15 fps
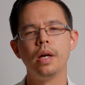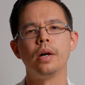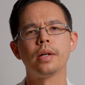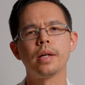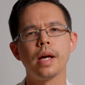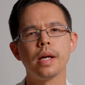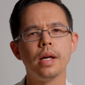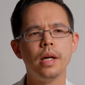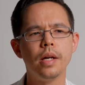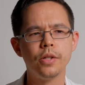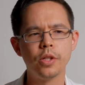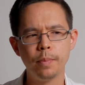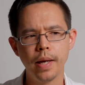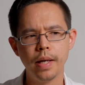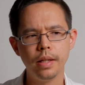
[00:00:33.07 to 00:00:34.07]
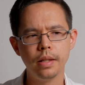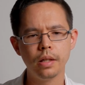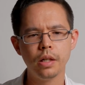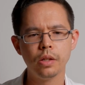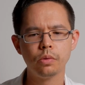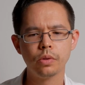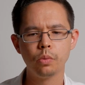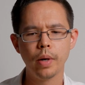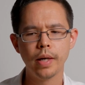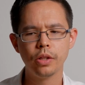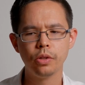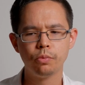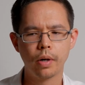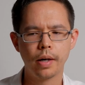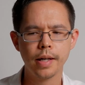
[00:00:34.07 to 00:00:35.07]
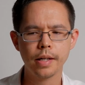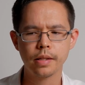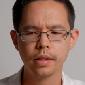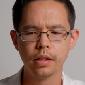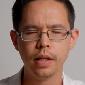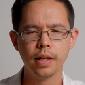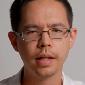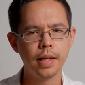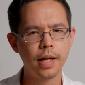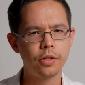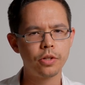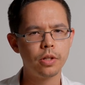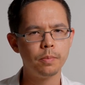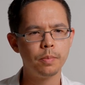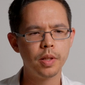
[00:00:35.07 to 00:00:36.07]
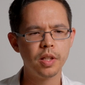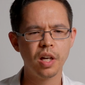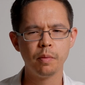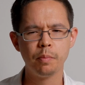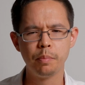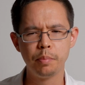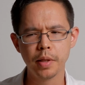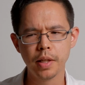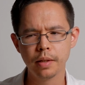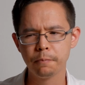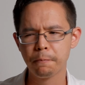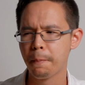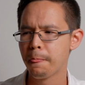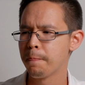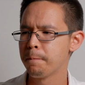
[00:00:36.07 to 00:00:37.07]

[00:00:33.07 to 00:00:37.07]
okay, depending on the way you write it, it can actually be a bit,